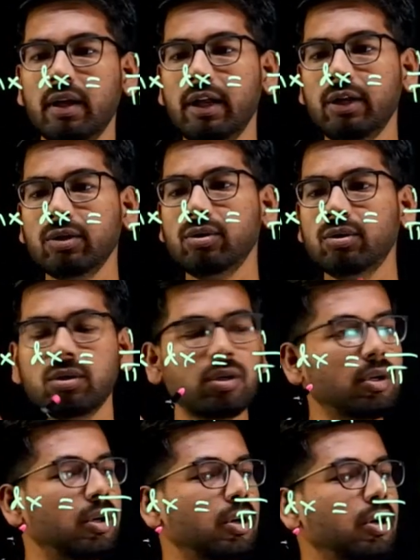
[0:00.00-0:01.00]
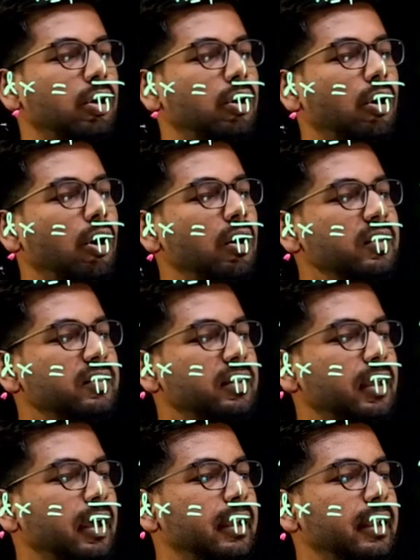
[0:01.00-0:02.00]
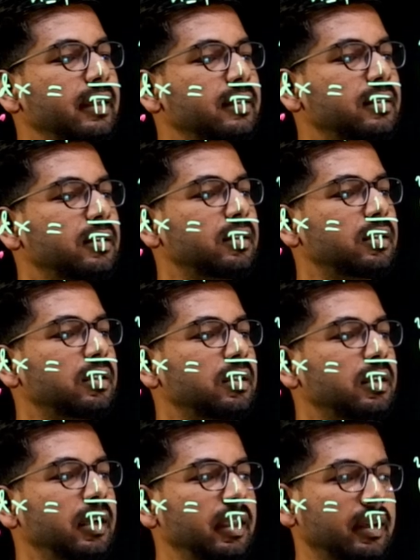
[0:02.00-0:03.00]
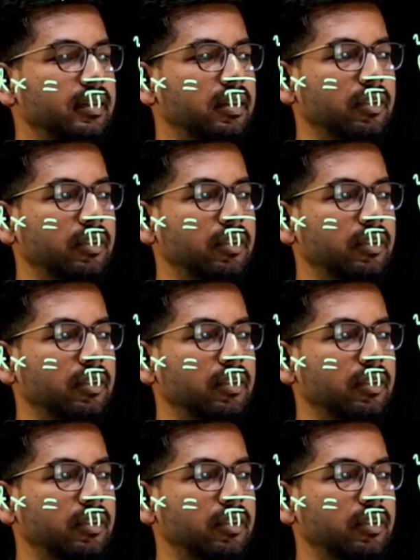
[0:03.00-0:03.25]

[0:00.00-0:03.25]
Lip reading: into cos nx dx.